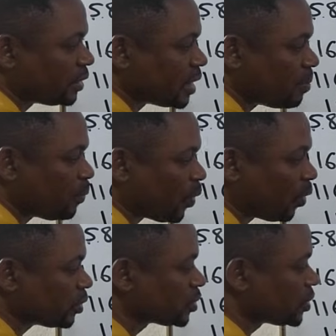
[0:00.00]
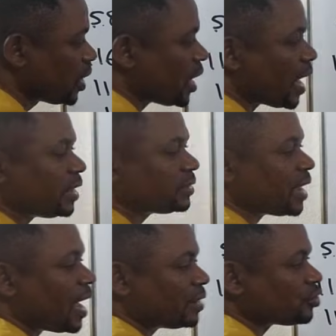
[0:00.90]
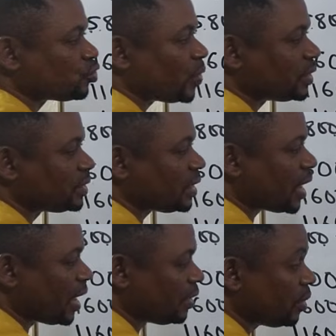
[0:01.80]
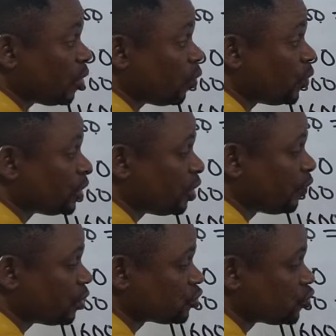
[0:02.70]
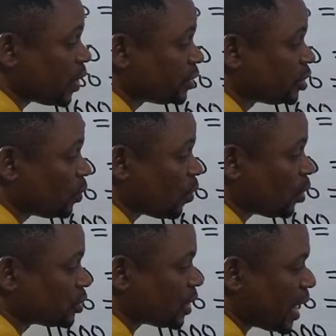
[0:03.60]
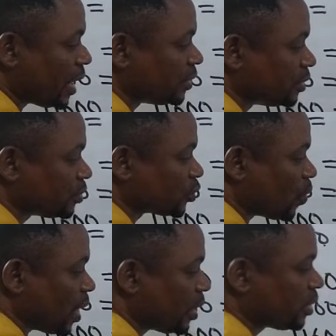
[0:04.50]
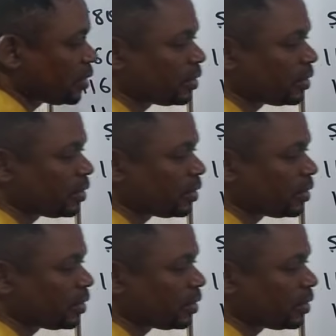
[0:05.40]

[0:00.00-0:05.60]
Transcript: Then plus n times 20n will give us 20 what? N squared.